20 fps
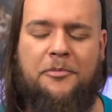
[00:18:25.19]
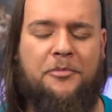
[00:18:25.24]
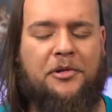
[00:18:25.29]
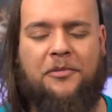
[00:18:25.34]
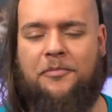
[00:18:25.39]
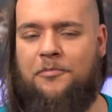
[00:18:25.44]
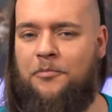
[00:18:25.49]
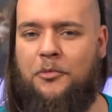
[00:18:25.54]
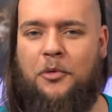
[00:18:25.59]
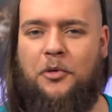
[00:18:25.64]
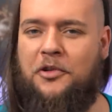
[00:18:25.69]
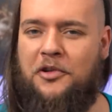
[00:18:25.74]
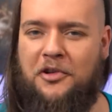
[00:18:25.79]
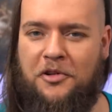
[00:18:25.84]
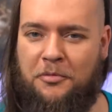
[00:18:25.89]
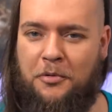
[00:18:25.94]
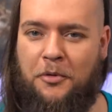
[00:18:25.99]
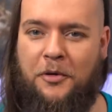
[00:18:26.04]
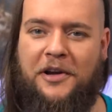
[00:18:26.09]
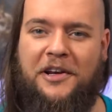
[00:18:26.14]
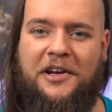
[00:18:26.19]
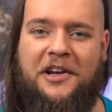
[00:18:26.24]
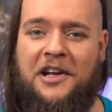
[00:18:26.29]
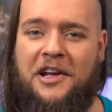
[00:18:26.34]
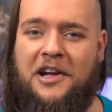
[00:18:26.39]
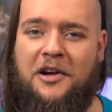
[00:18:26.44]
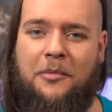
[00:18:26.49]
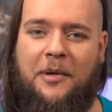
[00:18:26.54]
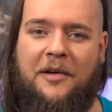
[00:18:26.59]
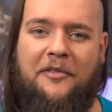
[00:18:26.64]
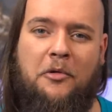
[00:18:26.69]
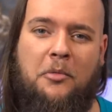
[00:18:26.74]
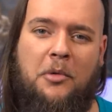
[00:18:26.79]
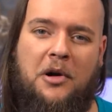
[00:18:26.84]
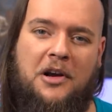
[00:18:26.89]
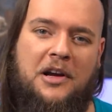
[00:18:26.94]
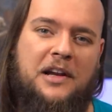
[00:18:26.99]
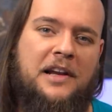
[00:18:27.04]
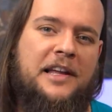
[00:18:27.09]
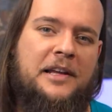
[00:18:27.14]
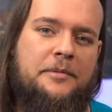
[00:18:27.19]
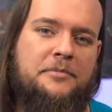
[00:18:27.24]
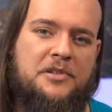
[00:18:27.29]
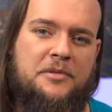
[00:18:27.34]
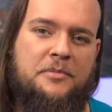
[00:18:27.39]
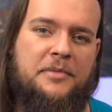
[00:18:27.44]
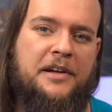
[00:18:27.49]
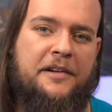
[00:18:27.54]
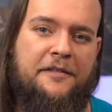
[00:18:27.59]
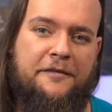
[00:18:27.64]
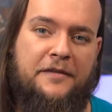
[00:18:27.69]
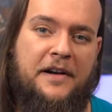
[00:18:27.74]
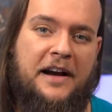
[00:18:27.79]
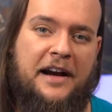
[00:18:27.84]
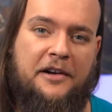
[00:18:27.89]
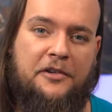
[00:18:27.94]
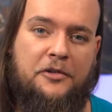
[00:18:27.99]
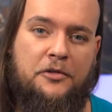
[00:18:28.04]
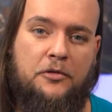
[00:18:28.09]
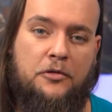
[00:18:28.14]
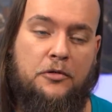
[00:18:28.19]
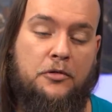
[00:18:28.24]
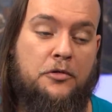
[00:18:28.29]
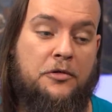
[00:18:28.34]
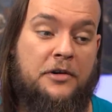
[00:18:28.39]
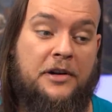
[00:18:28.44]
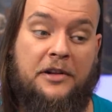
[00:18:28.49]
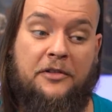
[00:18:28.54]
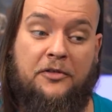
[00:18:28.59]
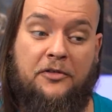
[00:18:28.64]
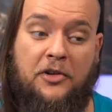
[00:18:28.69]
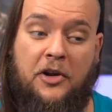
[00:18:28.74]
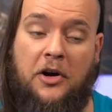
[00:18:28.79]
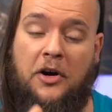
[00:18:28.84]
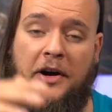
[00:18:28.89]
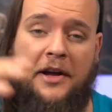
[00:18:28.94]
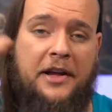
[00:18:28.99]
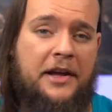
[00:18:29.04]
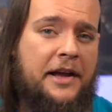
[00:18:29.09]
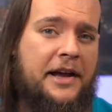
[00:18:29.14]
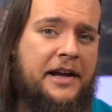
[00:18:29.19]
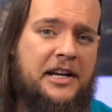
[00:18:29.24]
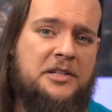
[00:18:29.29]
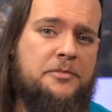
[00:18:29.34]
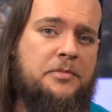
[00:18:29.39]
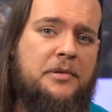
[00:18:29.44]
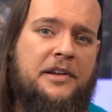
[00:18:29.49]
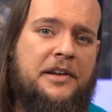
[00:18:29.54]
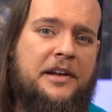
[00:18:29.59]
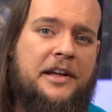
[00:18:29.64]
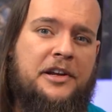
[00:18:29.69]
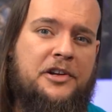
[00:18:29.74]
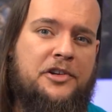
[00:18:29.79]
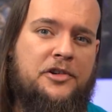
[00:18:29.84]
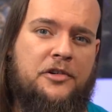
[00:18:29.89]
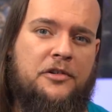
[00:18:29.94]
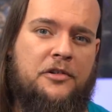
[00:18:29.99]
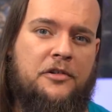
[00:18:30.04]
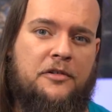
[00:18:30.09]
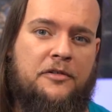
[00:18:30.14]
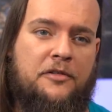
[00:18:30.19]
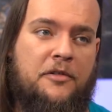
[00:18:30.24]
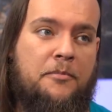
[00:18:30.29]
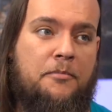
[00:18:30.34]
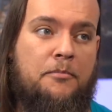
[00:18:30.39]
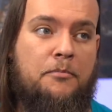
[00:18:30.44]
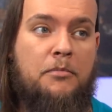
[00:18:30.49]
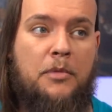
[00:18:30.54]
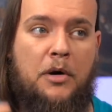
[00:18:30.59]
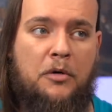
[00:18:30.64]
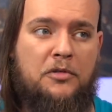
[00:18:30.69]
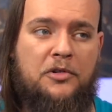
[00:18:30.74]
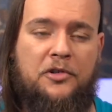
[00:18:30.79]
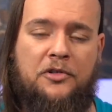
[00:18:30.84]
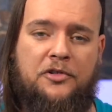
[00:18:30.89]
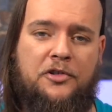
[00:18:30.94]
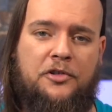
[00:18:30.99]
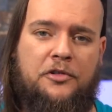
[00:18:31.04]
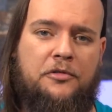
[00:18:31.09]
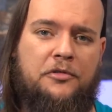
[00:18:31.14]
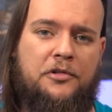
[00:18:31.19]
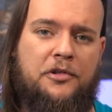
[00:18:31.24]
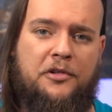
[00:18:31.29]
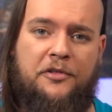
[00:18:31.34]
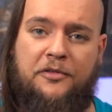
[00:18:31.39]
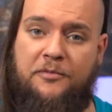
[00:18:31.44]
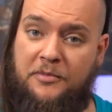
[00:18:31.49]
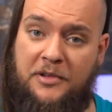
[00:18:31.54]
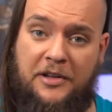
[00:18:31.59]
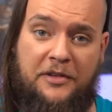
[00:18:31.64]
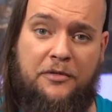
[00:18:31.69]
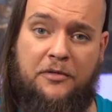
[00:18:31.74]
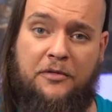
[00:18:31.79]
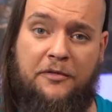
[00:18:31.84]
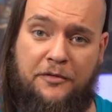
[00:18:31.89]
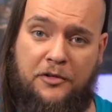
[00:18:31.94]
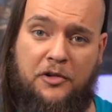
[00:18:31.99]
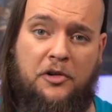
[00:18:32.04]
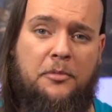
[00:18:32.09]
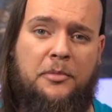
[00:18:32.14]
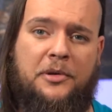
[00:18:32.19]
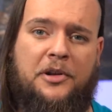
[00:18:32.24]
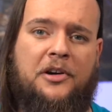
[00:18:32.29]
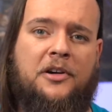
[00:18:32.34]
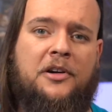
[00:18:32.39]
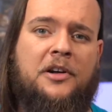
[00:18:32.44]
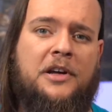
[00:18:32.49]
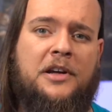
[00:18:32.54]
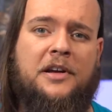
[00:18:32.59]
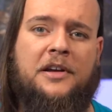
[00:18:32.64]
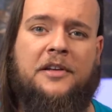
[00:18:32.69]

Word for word: But more to the point, whether one claims a mere fact or an entire explanation of a multitude of different phenomena,